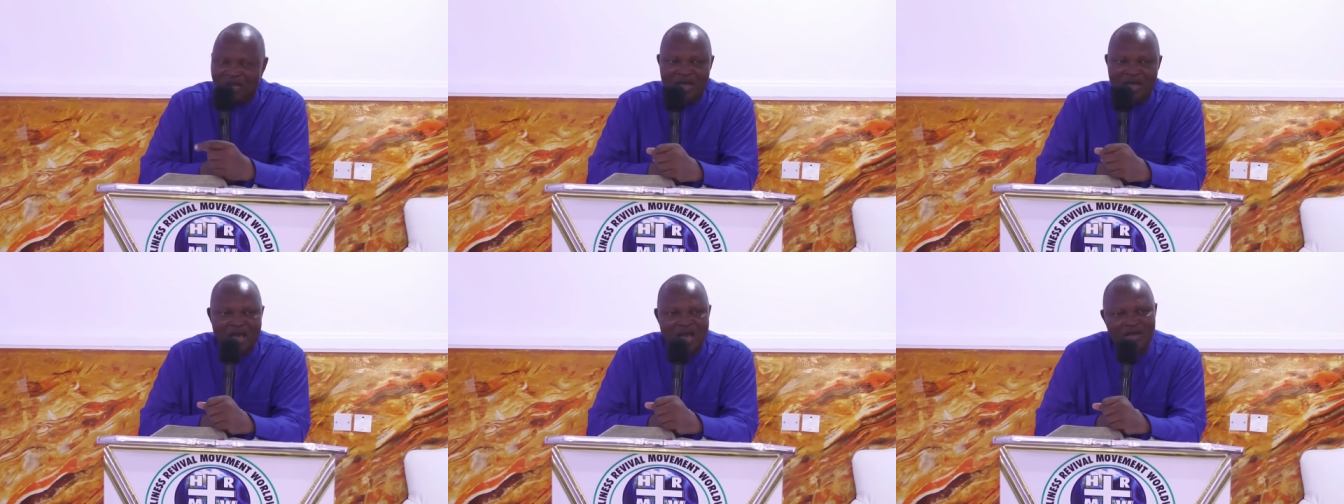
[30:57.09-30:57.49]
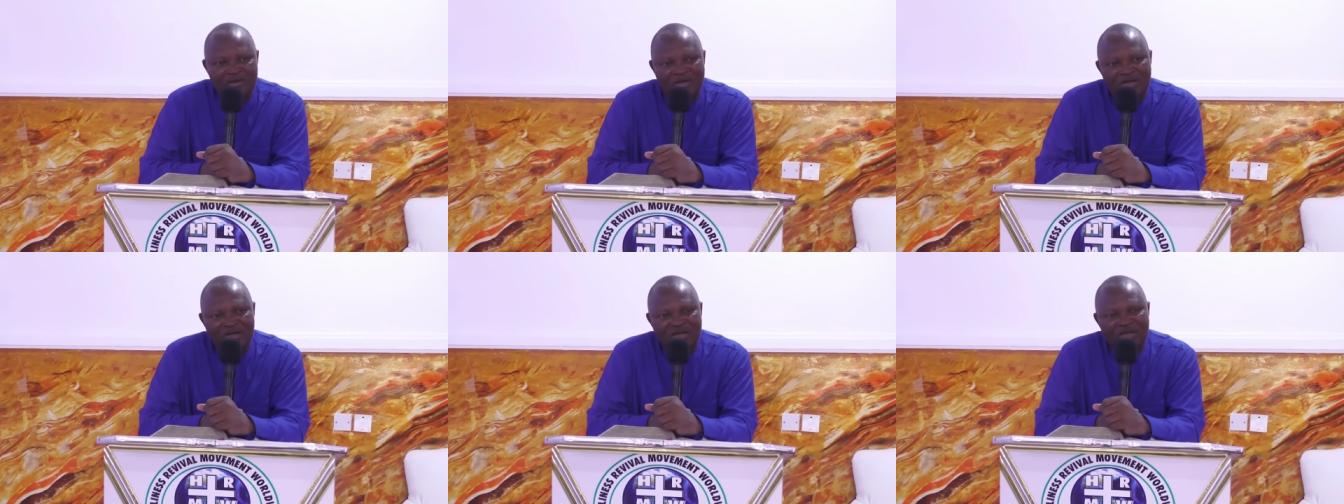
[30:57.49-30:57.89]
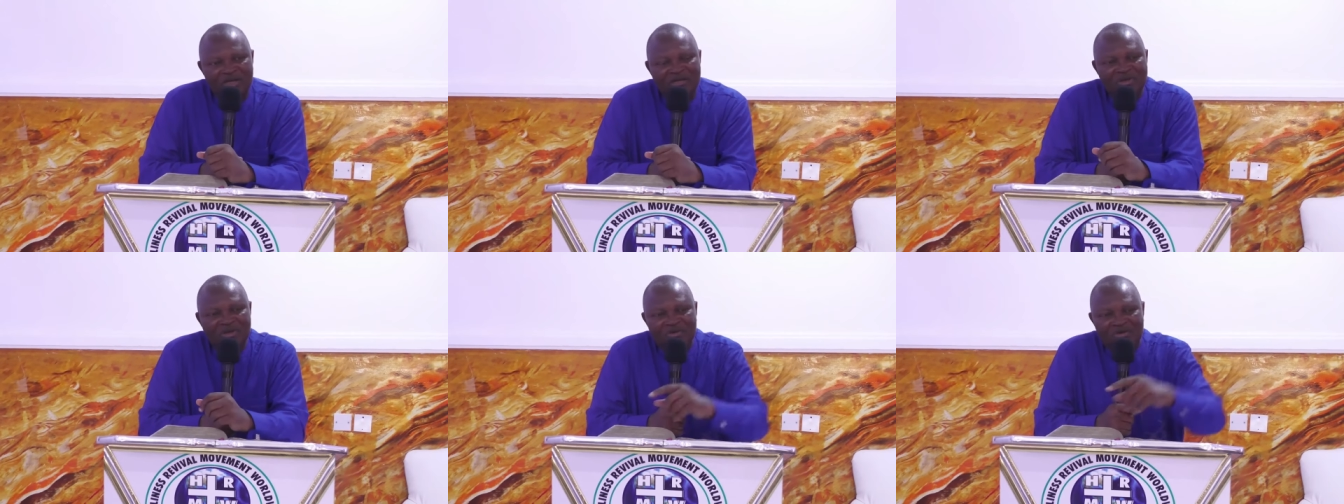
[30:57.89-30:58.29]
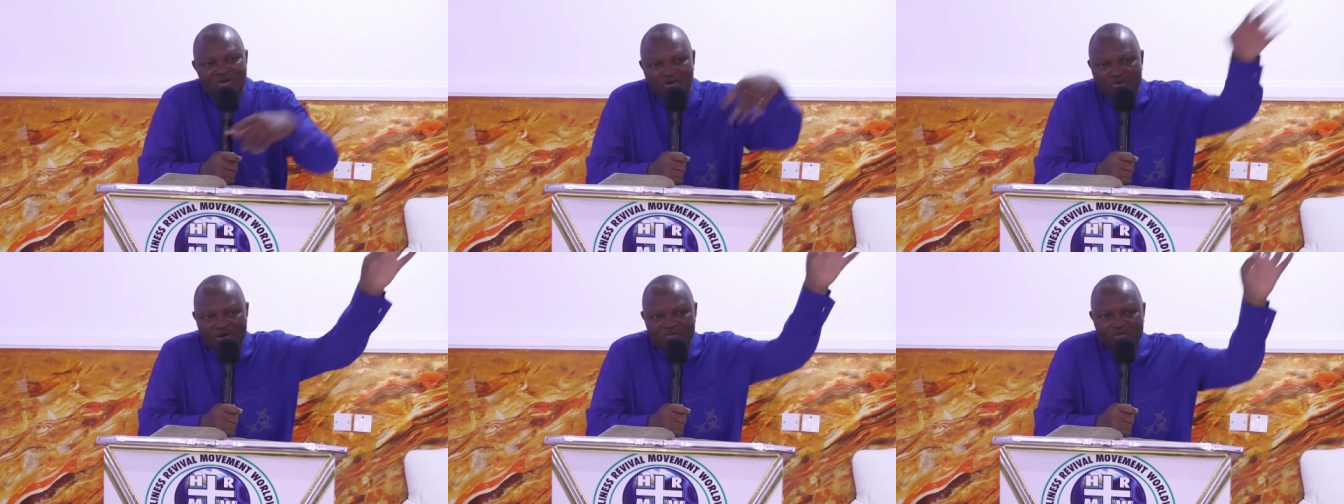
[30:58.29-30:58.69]
And you are telling me, go, go
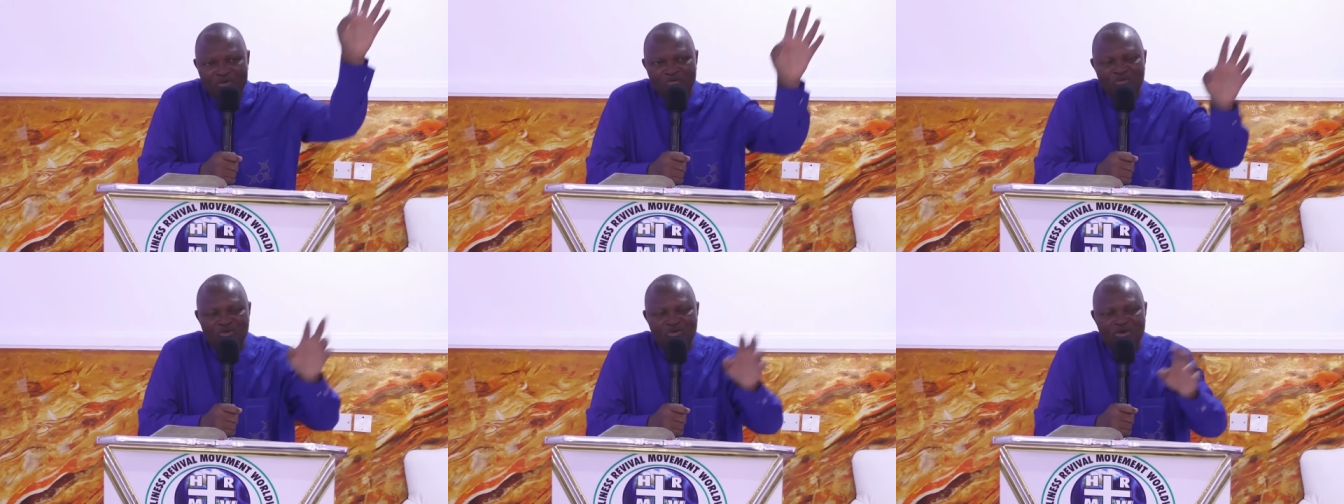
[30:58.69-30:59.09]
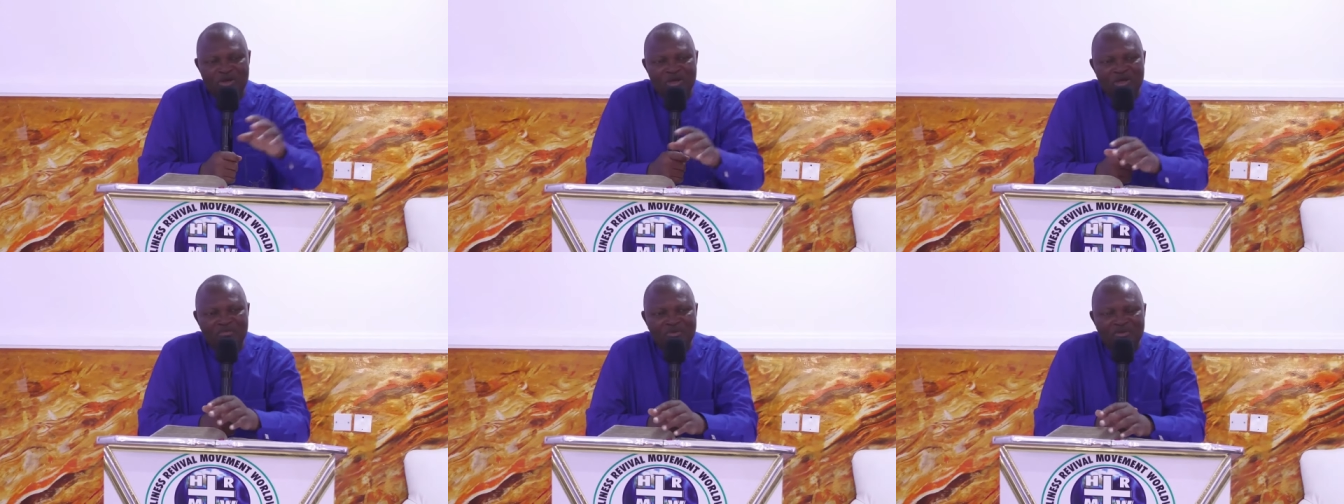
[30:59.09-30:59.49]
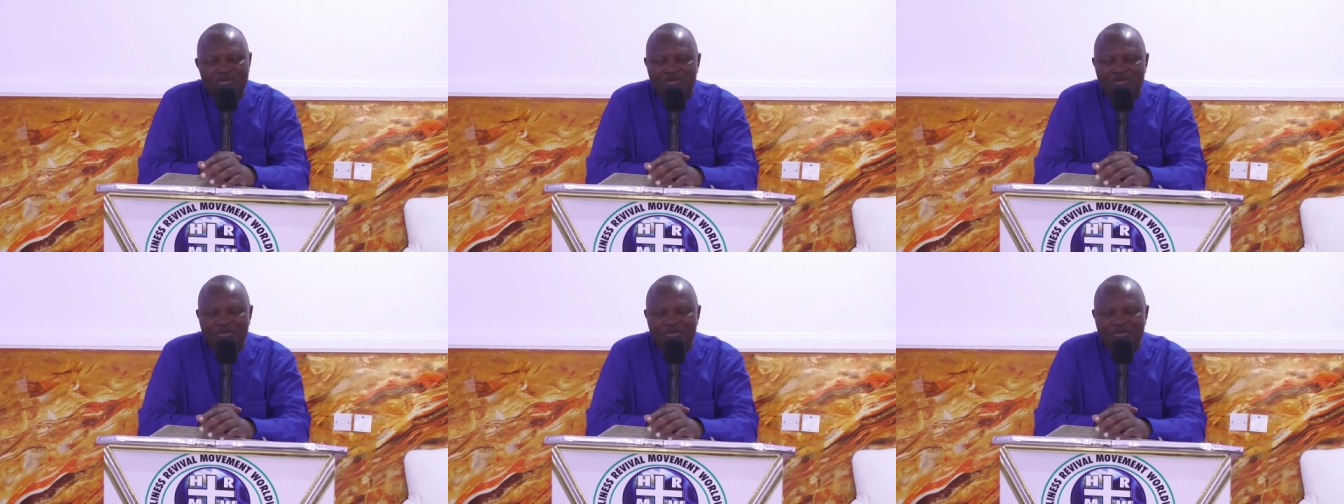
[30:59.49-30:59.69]
and open to another person.